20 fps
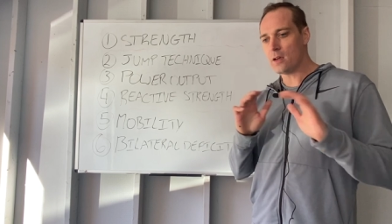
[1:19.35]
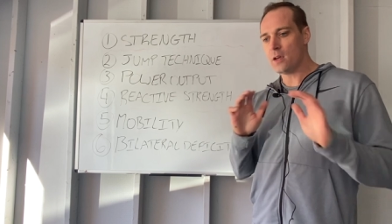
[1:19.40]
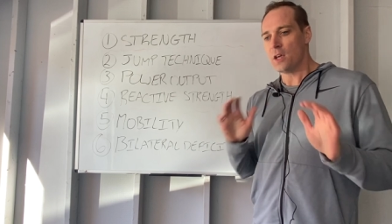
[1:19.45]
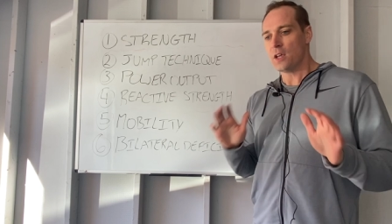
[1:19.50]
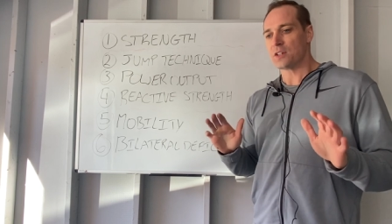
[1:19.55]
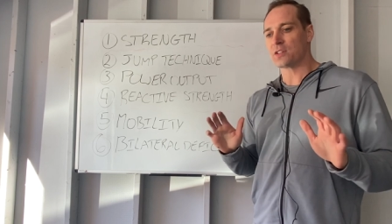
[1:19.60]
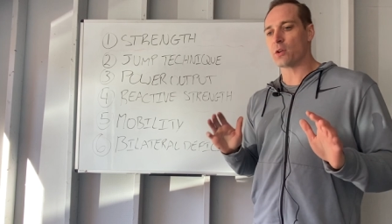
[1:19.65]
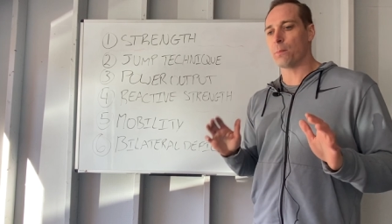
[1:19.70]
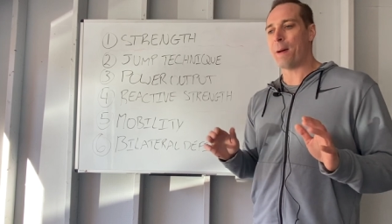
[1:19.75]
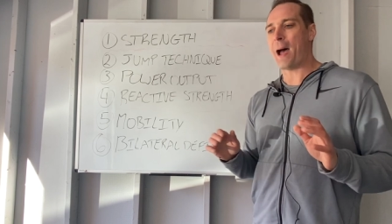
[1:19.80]

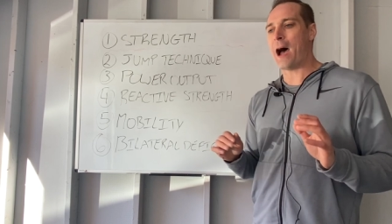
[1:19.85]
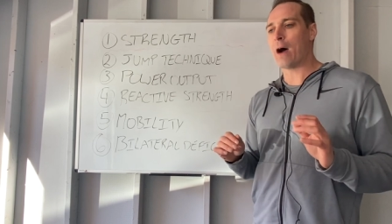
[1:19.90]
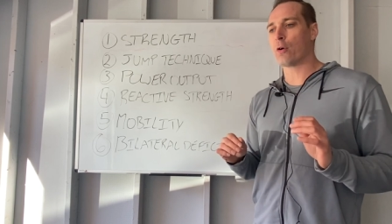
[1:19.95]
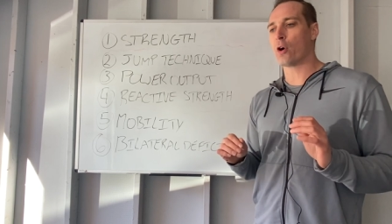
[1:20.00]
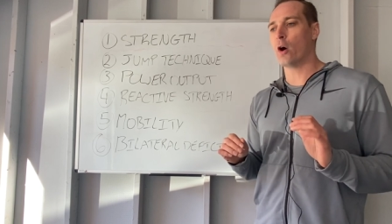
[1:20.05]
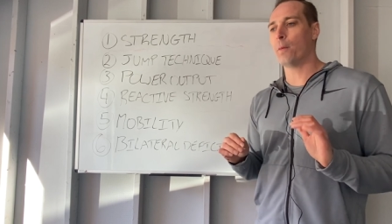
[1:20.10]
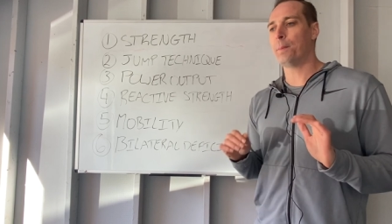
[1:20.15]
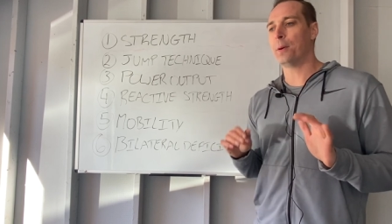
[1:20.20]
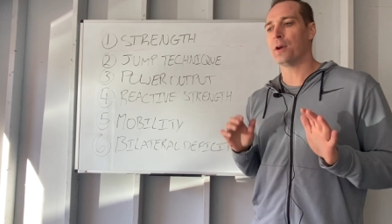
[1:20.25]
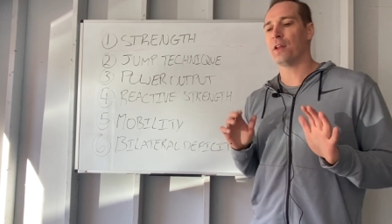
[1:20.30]
So power
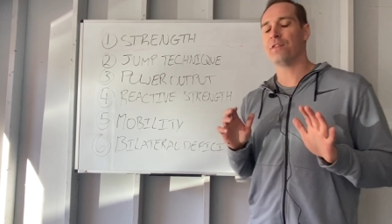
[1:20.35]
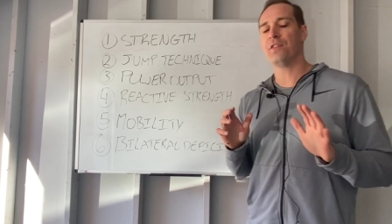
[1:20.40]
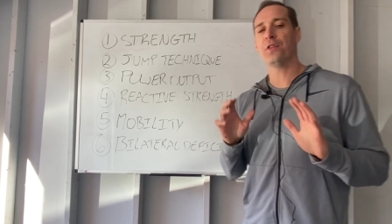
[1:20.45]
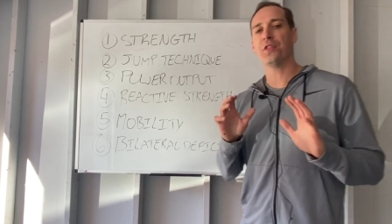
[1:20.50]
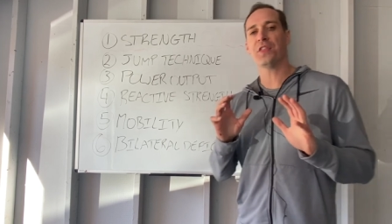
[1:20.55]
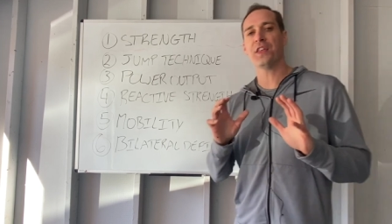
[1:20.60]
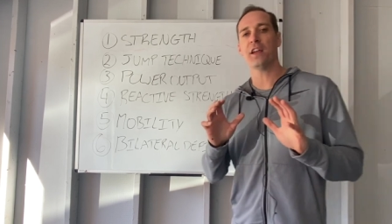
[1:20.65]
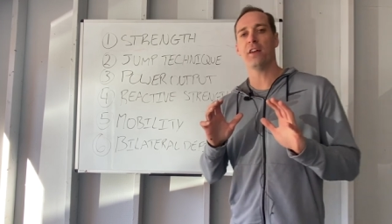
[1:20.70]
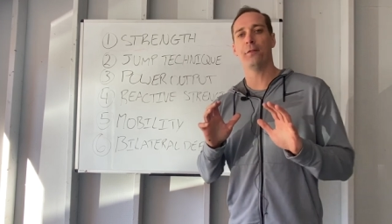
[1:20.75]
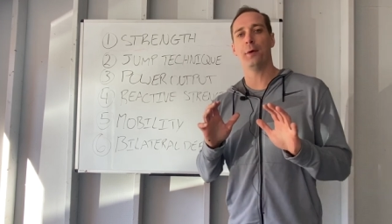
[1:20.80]
output, if you
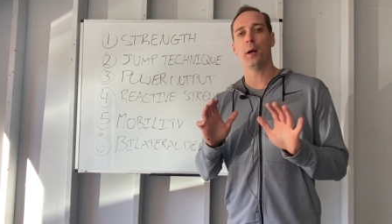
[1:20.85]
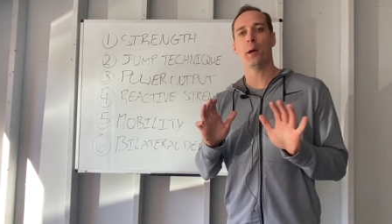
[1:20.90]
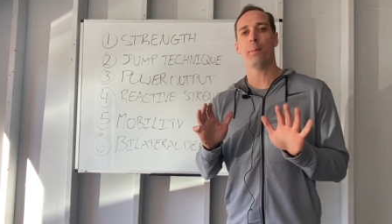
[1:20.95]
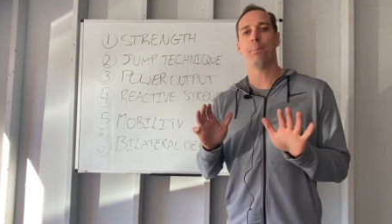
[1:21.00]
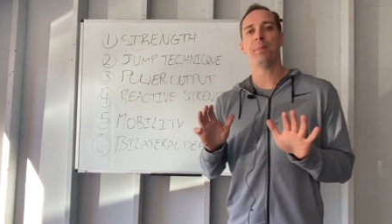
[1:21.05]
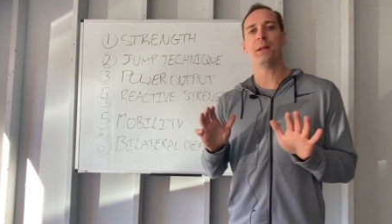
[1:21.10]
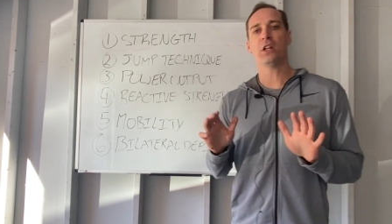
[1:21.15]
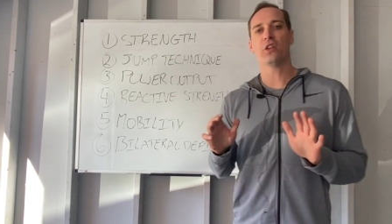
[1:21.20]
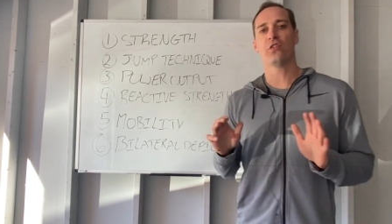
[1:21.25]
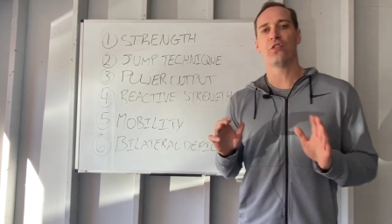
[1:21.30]
think about a
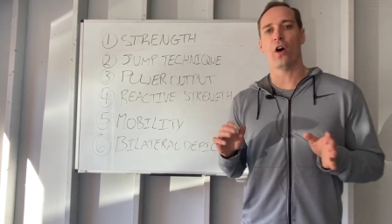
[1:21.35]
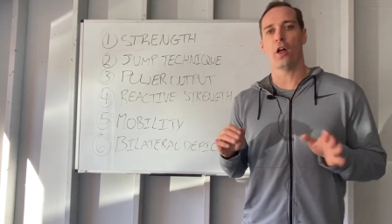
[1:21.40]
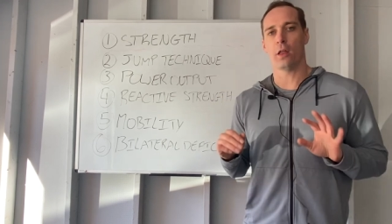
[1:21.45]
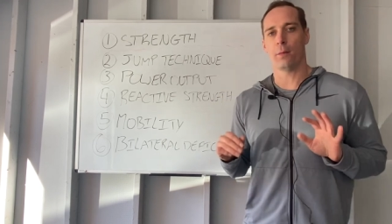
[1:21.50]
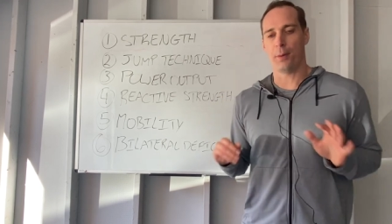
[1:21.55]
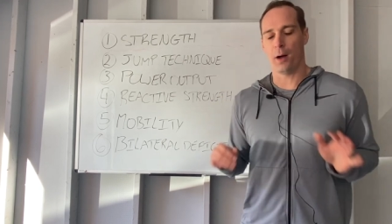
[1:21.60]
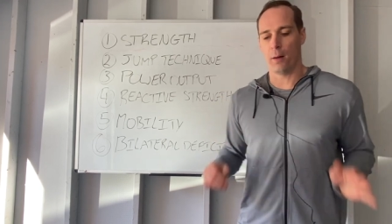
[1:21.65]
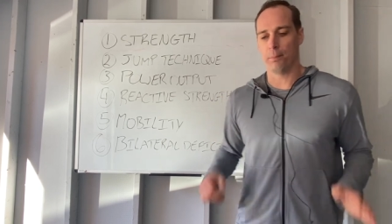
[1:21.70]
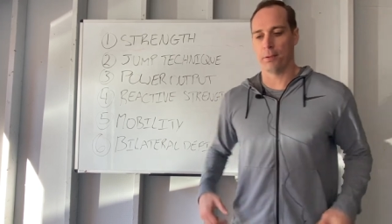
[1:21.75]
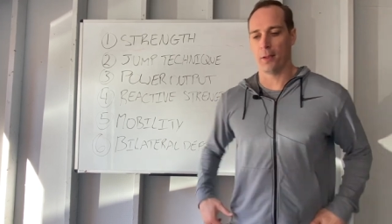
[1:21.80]
beach
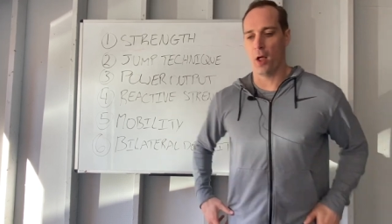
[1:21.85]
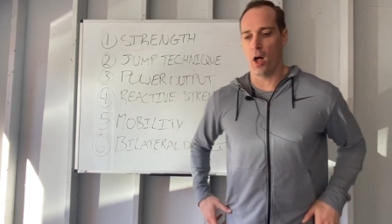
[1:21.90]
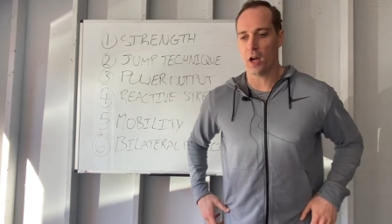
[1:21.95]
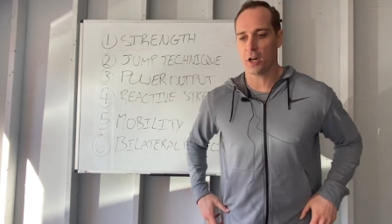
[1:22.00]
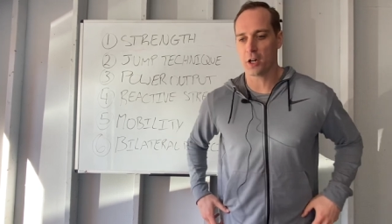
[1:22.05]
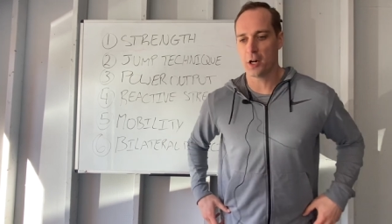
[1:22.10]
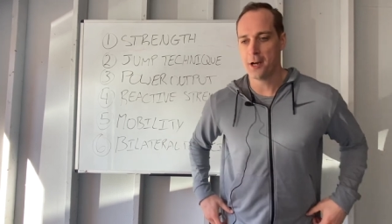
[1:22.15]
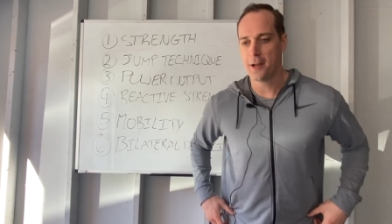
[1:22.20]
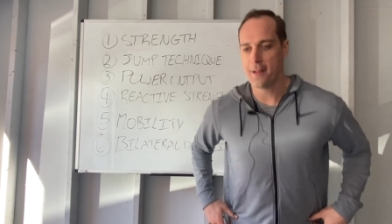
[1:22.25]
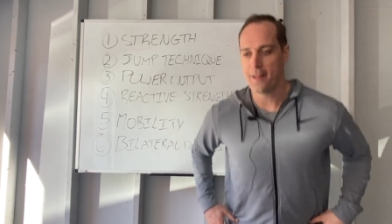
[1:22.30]
volleyball
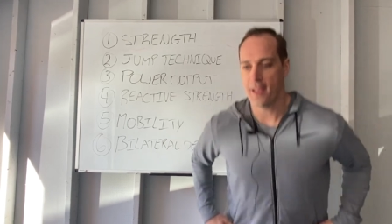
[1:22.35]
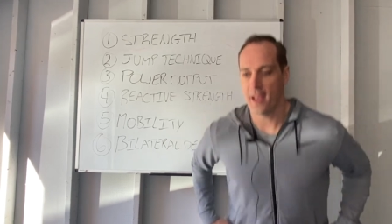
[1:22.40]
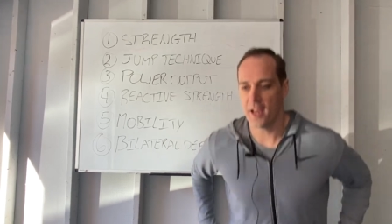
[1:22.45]
blocker,